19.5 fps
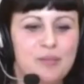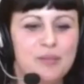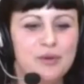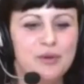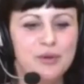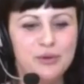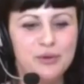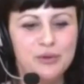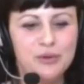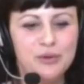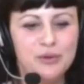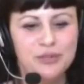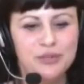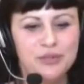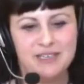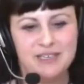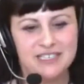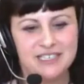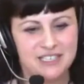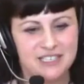the moons. I
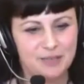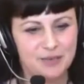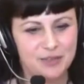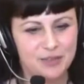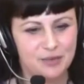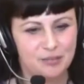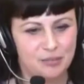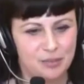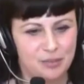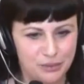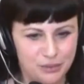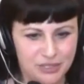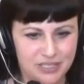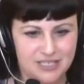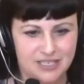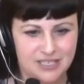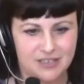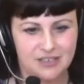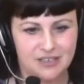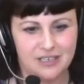mean, some of the
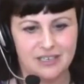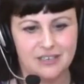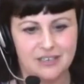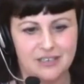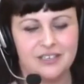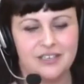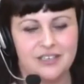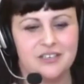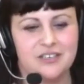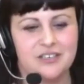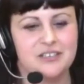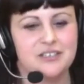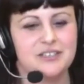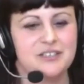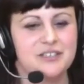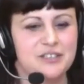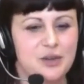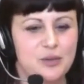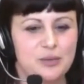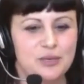moons that are out there are
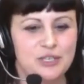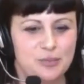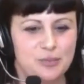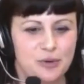just so